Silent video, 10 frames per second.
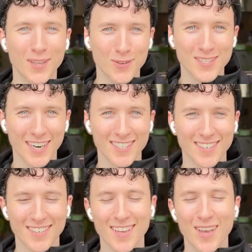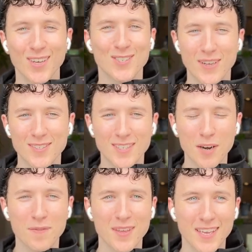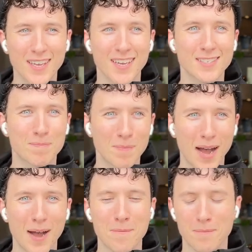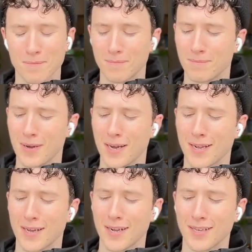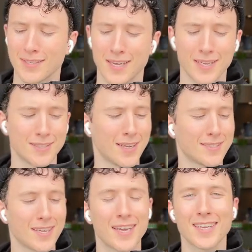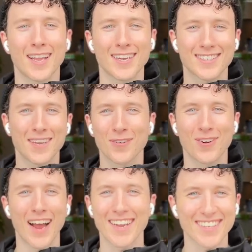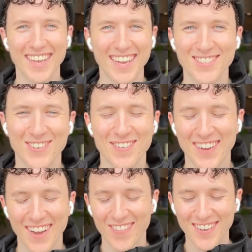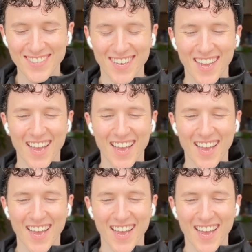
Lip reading: little section. So instead of thinking as ba, ba, da, da, da, da, da, yeah, like 7 or 8 counts, whatever that was,